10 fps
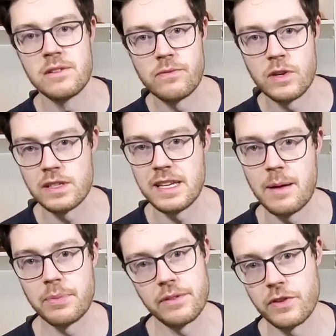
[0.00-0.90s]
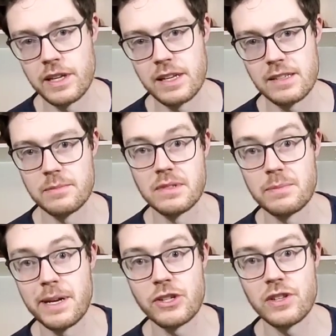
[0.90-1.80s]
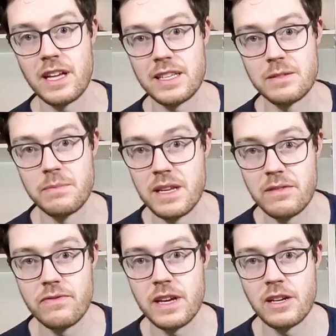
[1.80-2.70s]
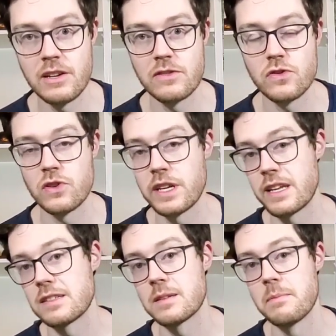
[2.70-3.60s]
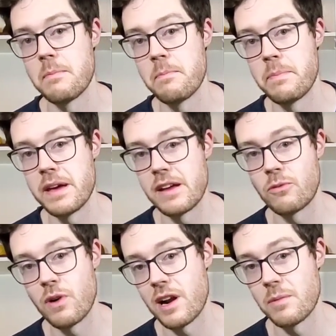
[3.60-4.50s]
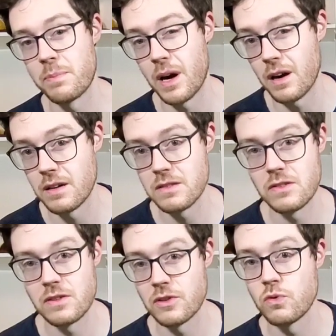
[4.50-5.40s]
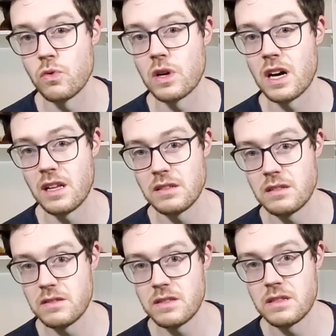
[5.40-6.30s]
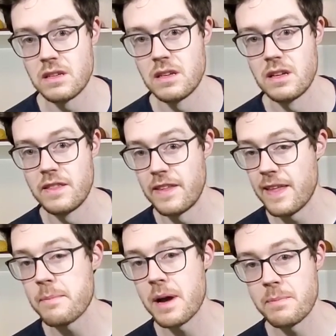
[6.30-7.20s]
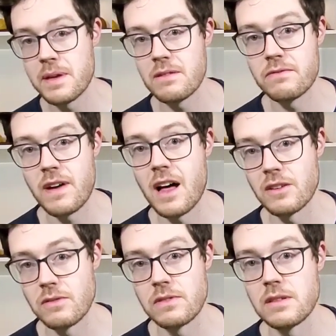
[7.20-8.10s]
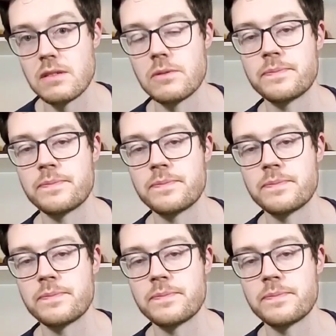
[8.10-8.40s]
For example, if you're getting some specialized minifigures or you're getting some big rare parts or cool colors, then that might be of value to you.